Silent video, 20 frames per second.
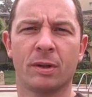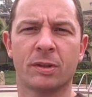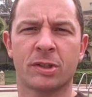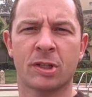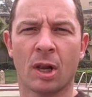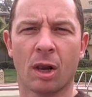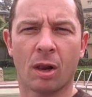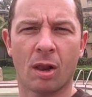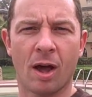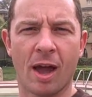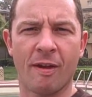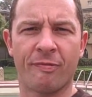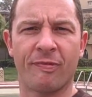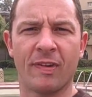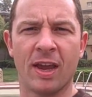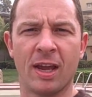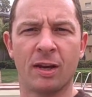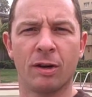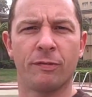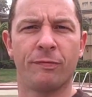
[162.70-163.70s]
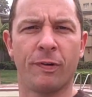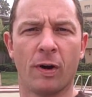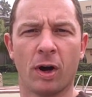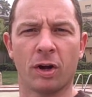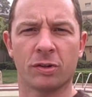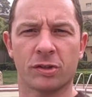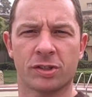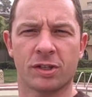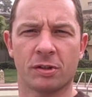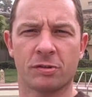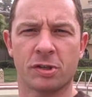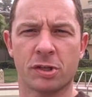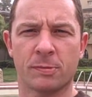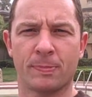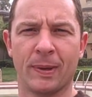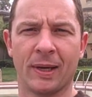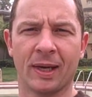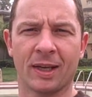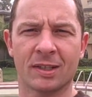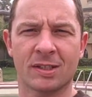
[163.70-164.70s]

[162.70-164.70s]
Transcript: to life in advance, so to speak?